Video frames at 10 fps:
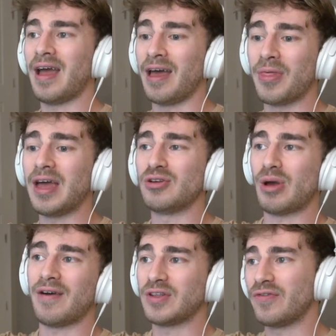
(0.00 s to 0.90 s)
and then you
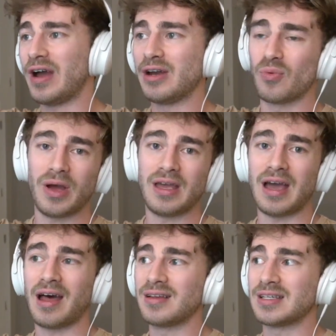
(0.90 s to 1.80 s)
have to find a way.
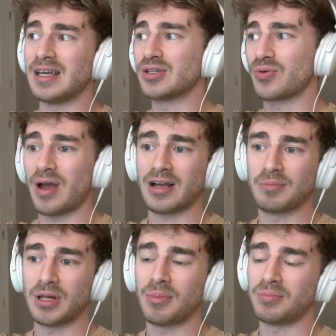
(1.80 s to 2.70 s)
How does it
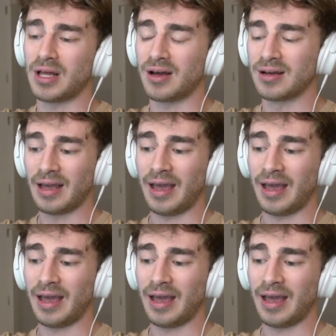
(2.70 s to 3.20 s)
interact? Blah blah blah.